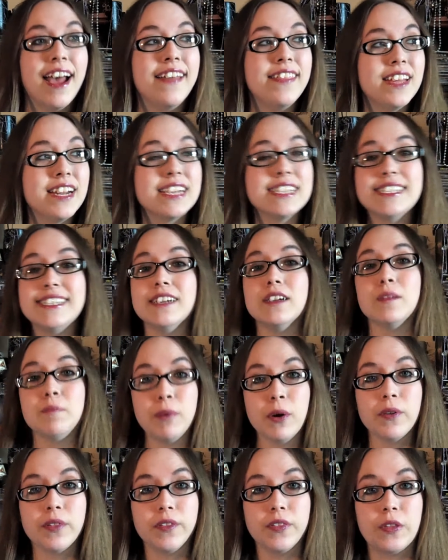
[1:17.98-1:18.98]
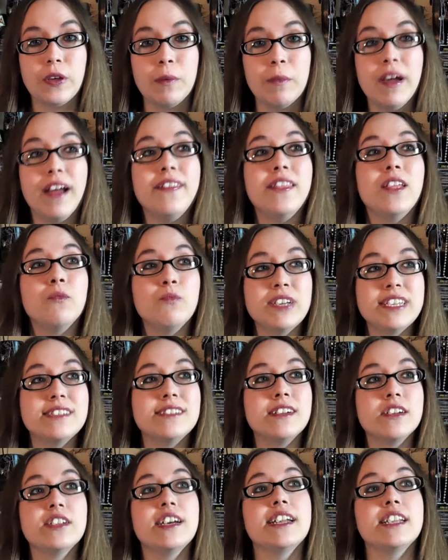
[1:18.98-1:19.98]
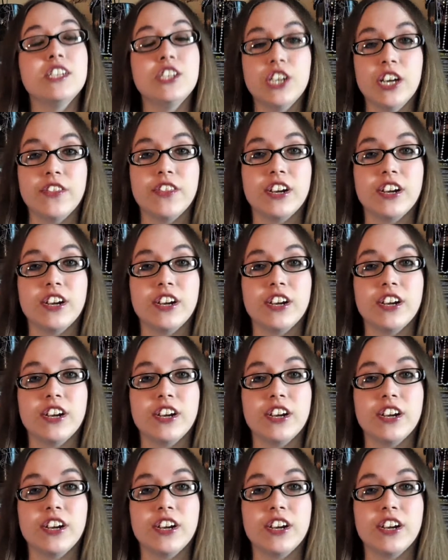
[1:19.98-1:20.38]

And then I stared at both of them, and then we stared at each